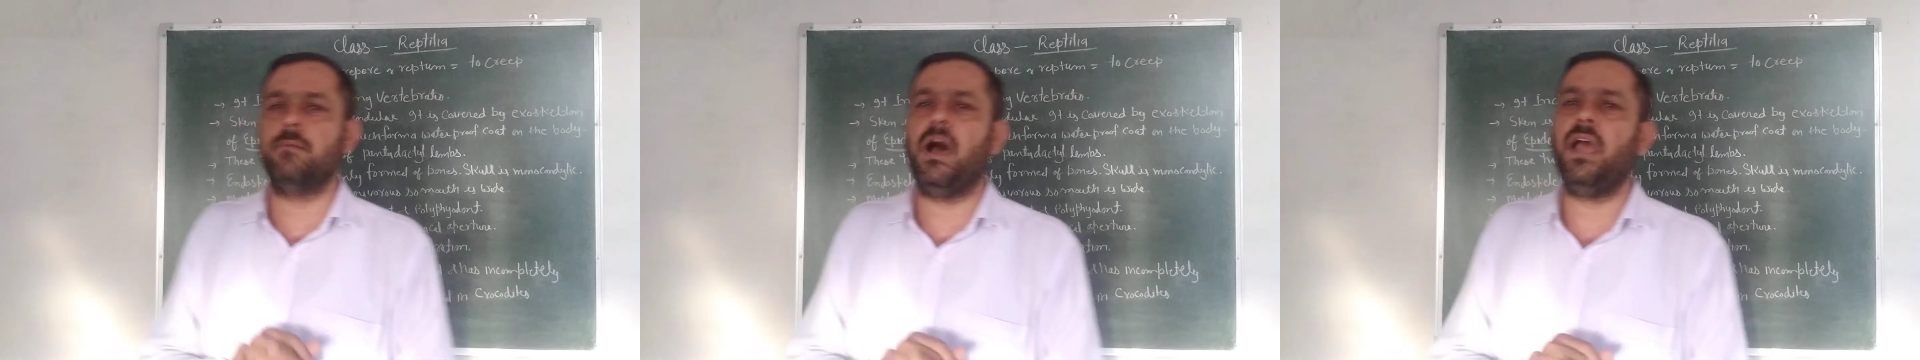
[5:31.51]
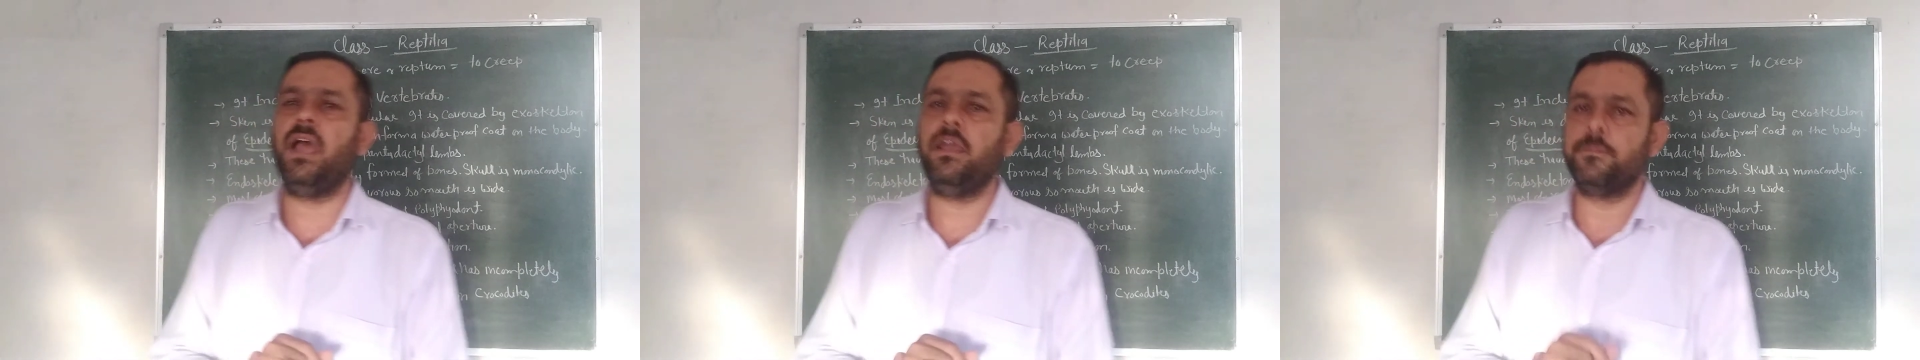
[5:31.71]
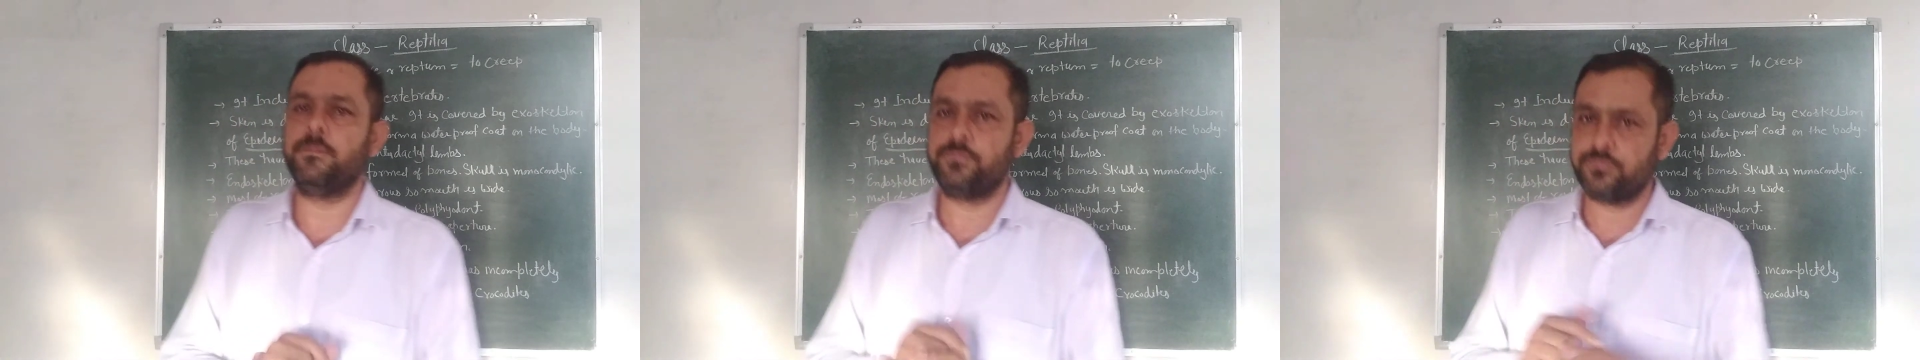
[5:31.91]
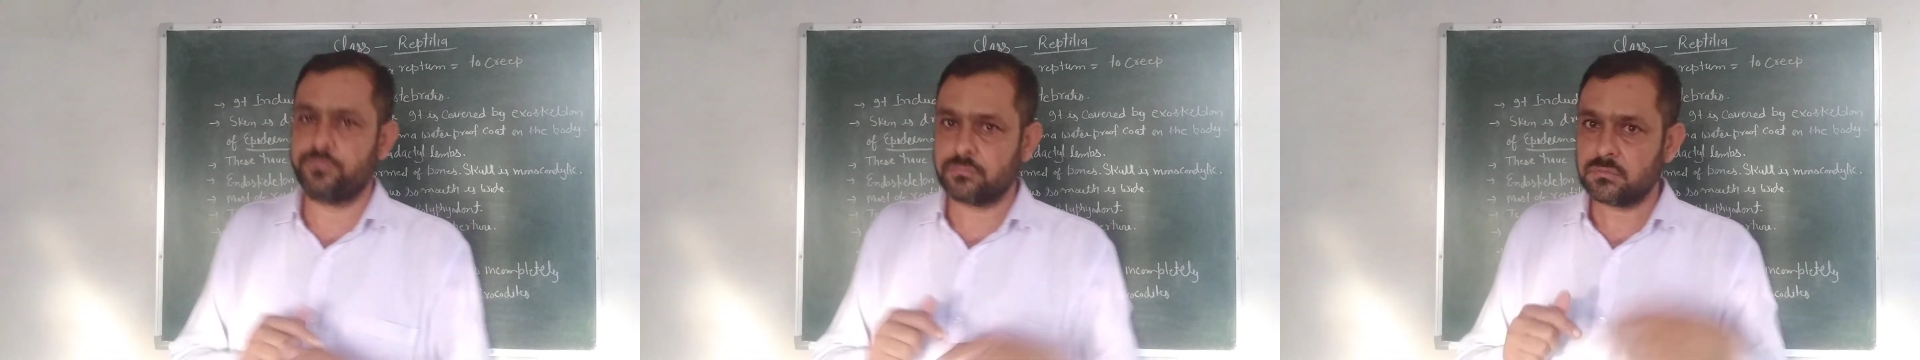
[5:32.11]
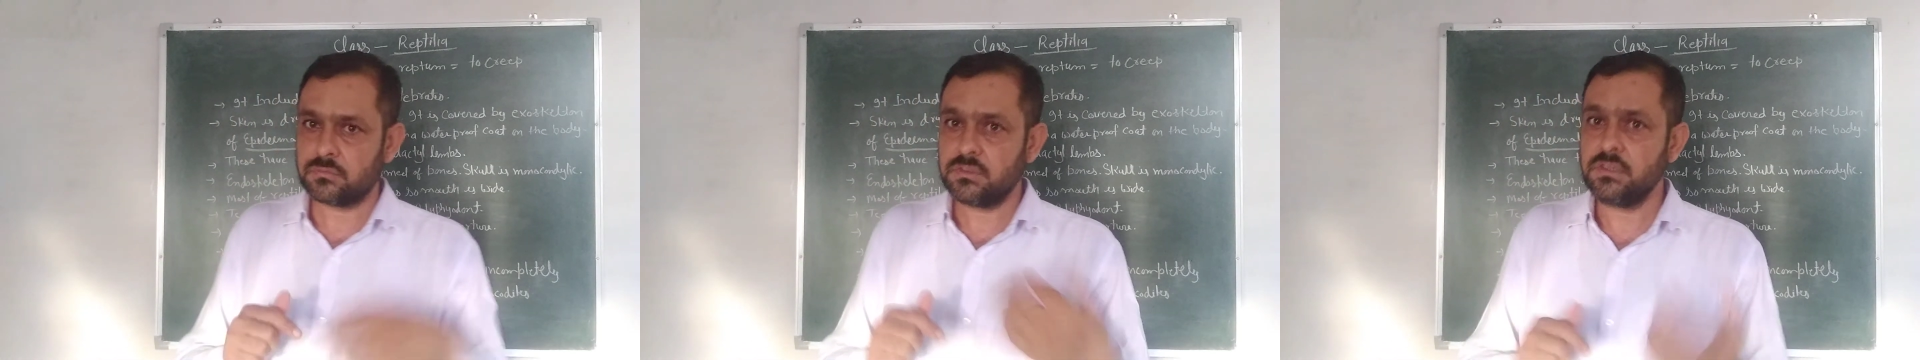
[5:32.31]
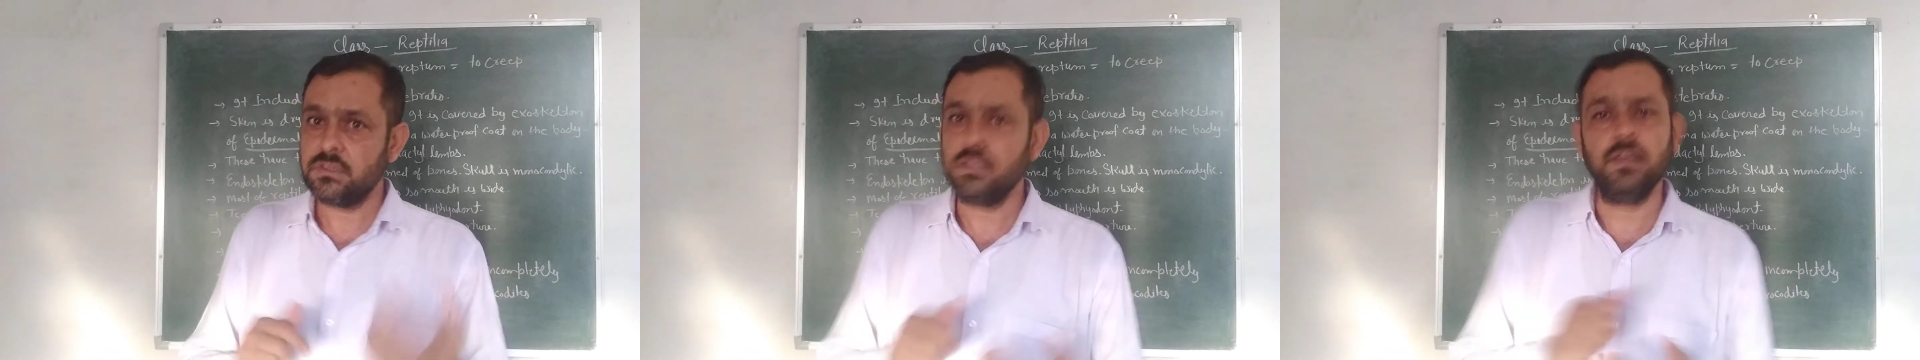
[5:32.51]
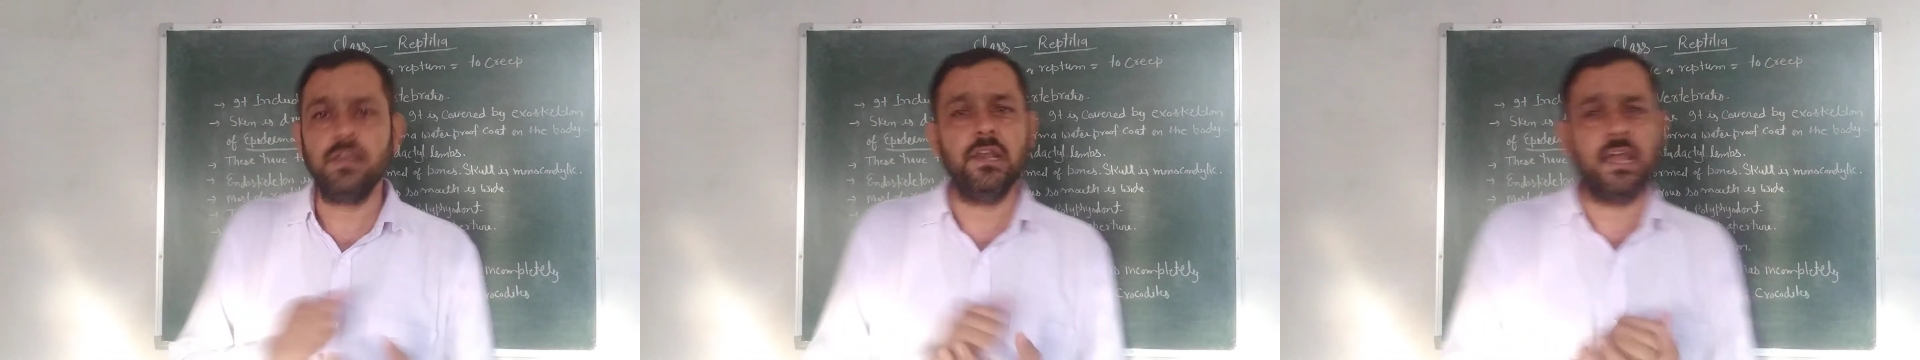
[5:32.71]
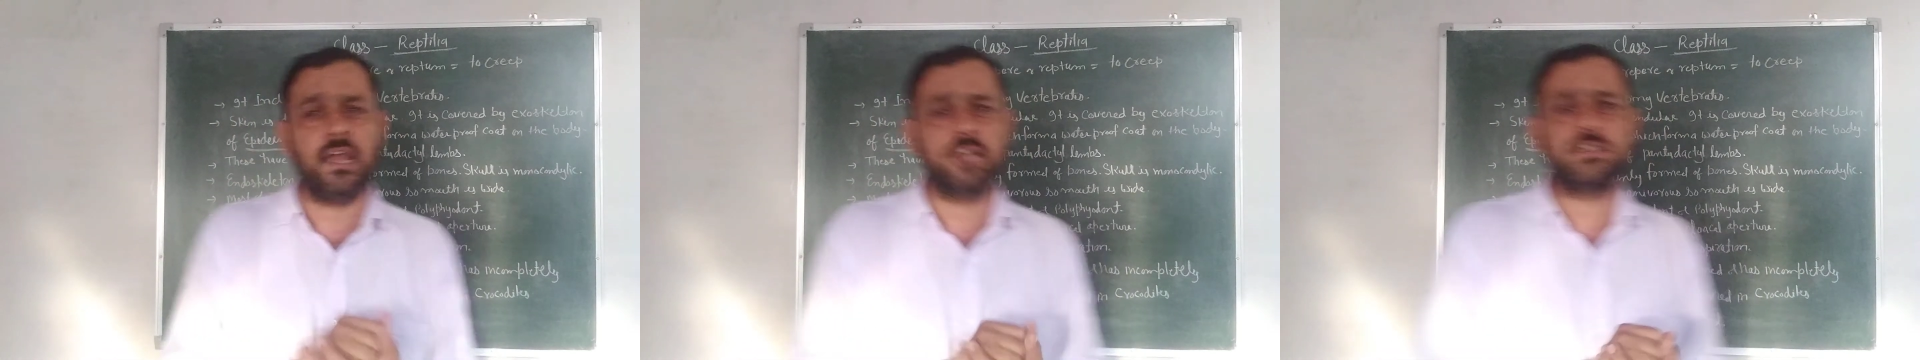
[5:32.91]
by
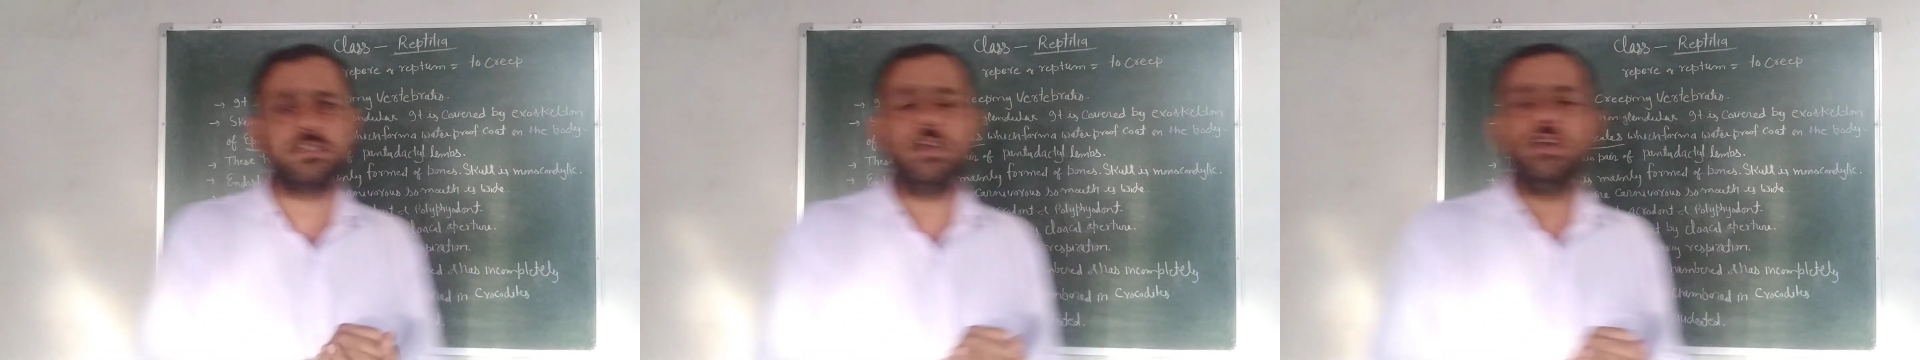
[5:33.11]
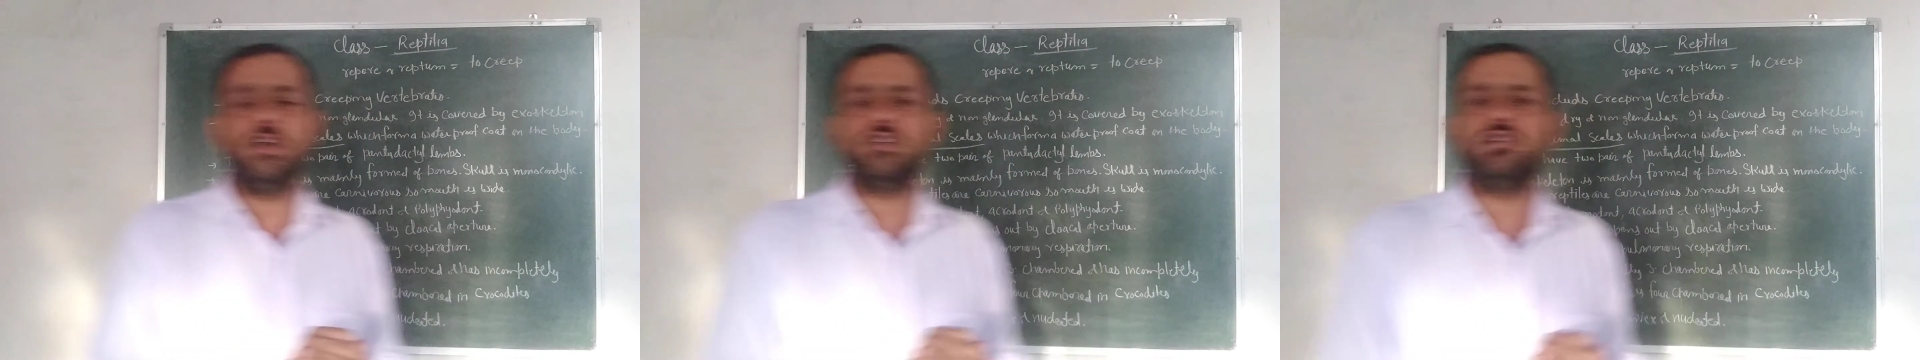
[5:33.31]
lungs.